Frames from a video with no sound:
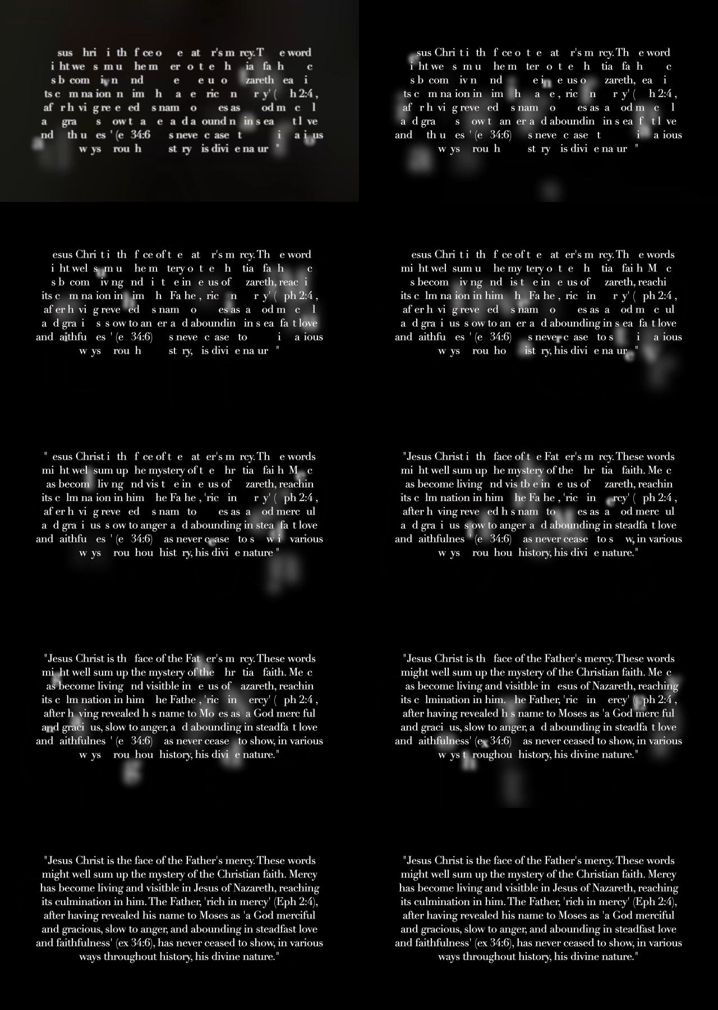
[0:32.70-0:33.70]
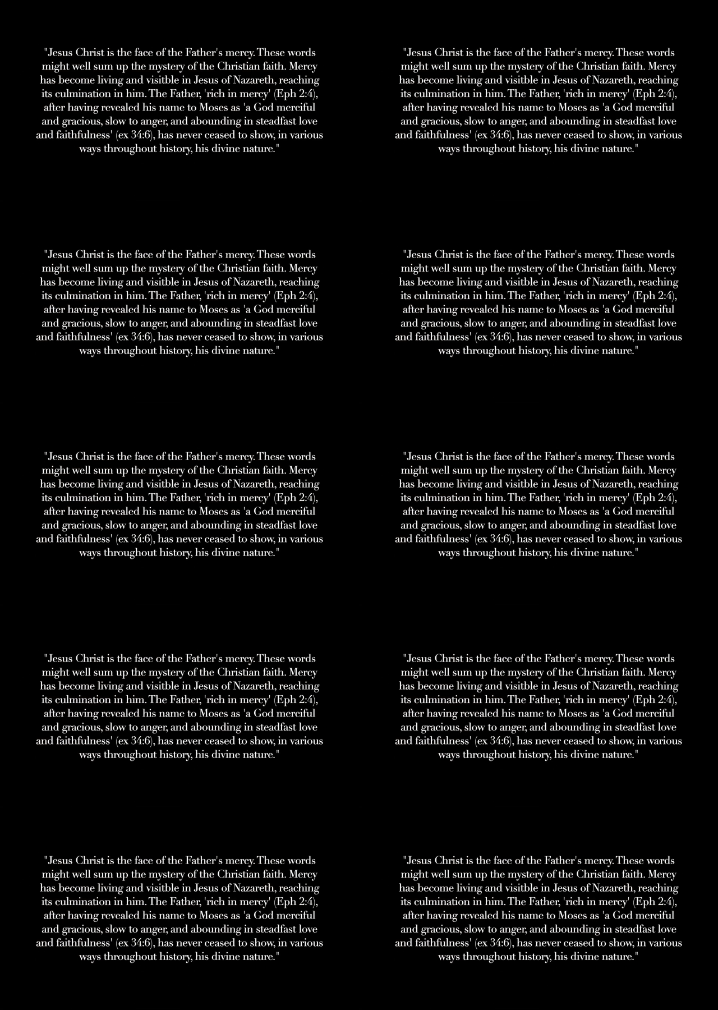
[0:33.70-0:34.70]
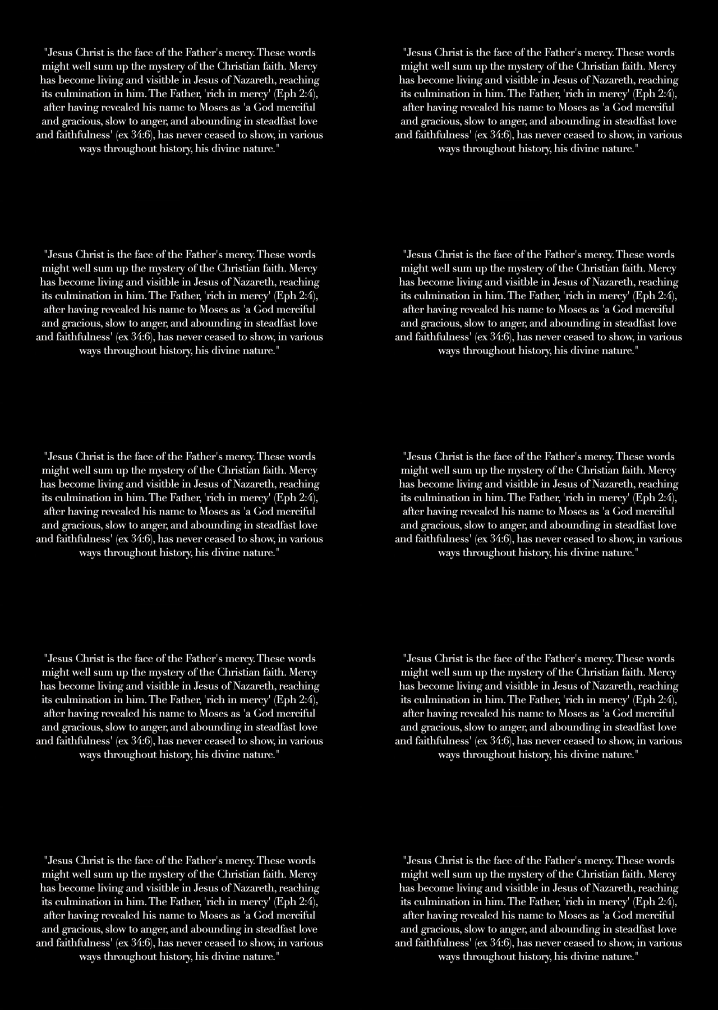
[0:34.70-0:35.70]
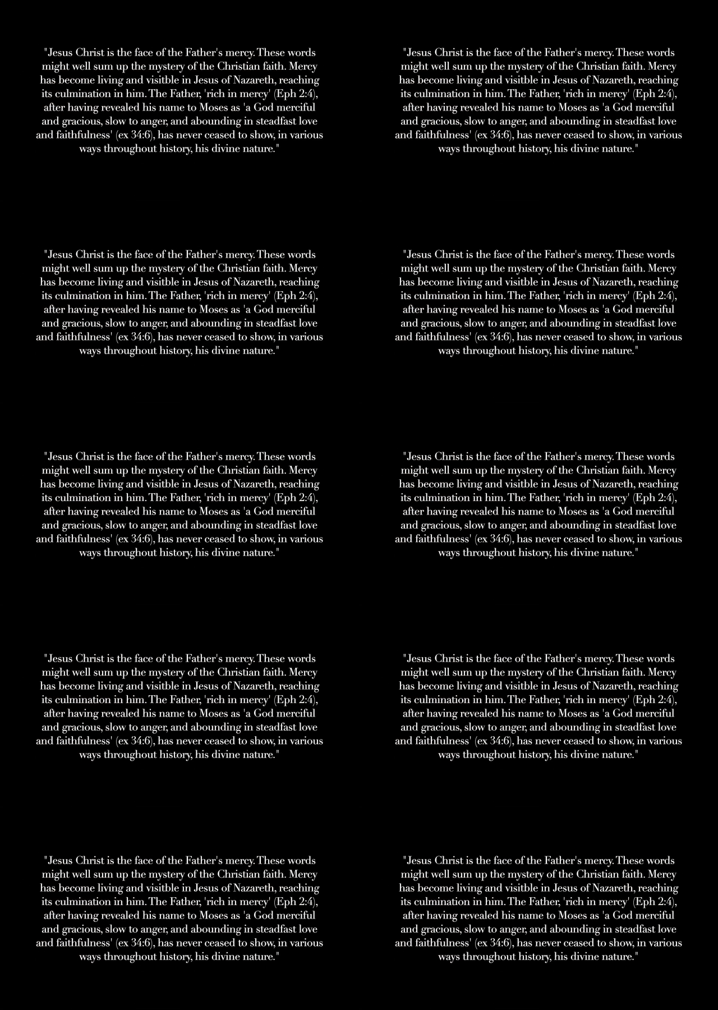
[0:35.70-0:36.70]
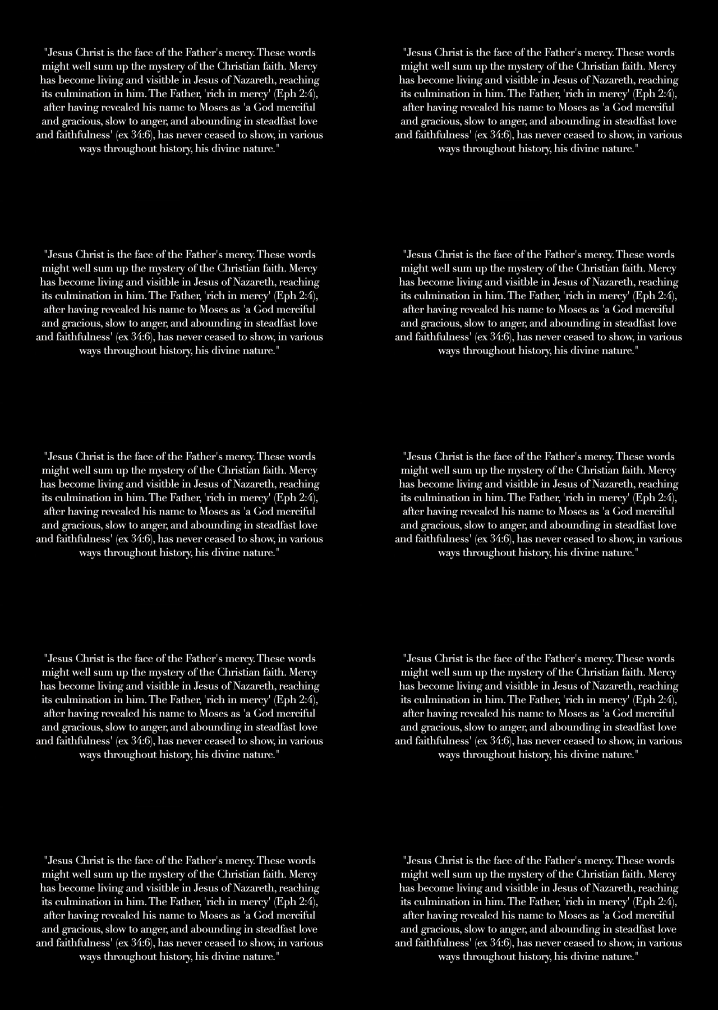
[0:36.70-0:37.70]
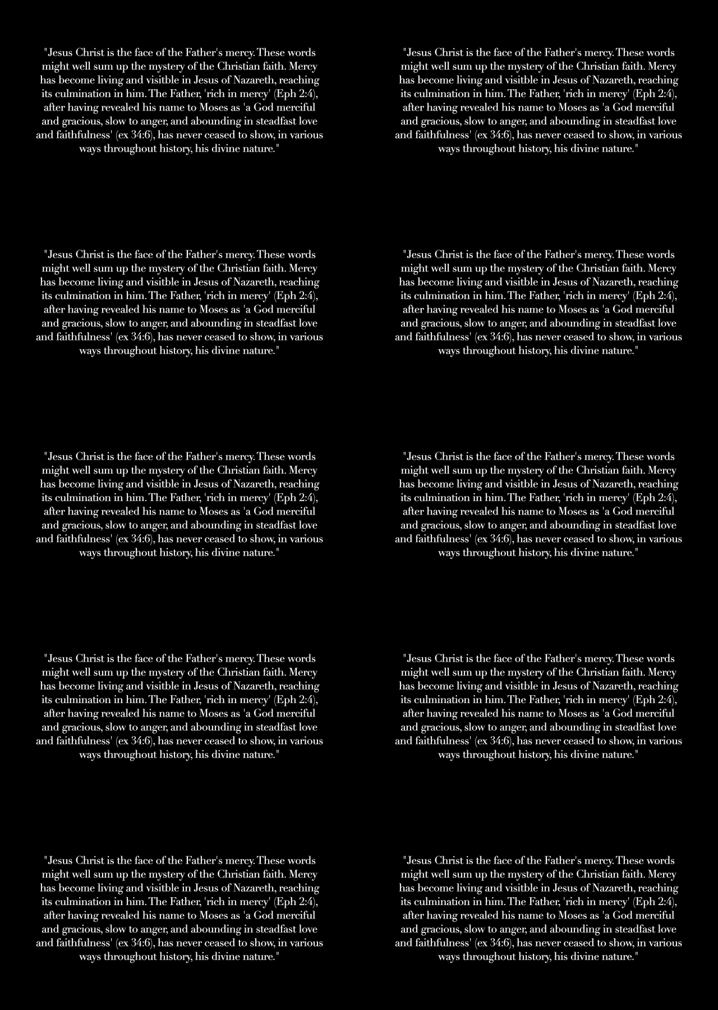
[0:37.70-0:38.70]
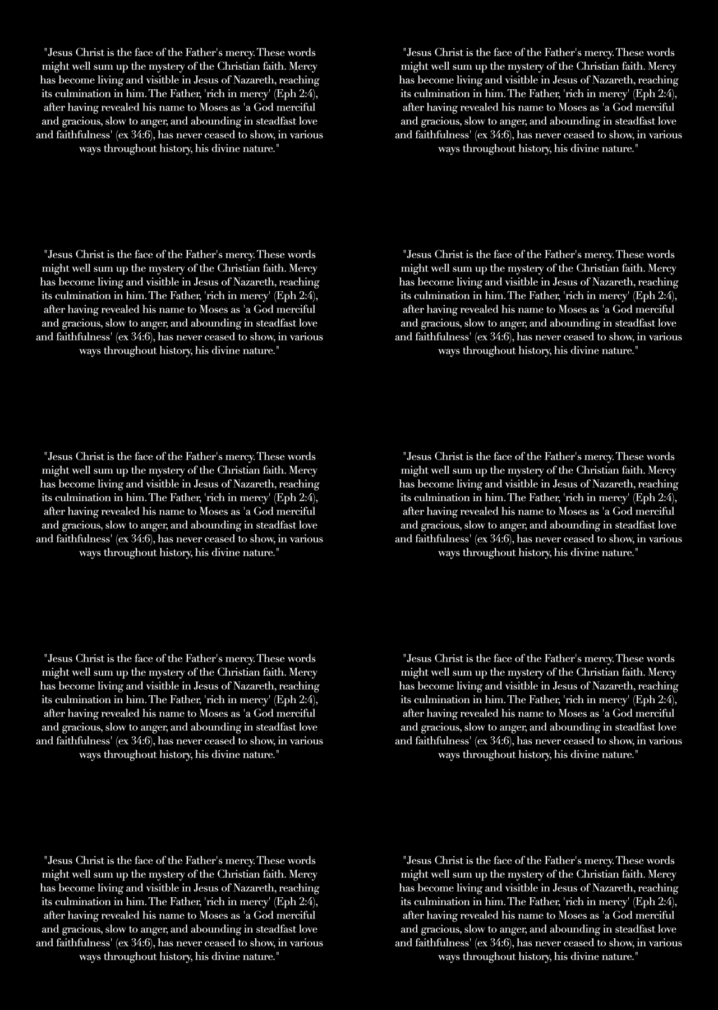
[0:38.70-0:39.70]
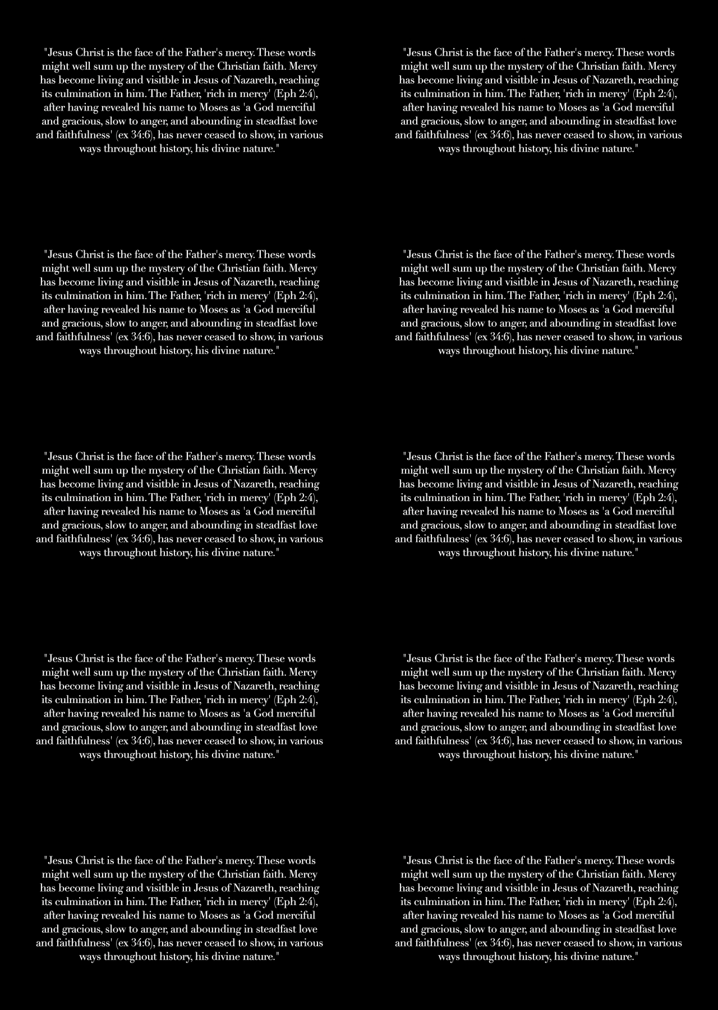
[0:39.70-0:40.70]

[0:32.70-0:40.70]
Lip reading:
Nobody's mouth can be seen.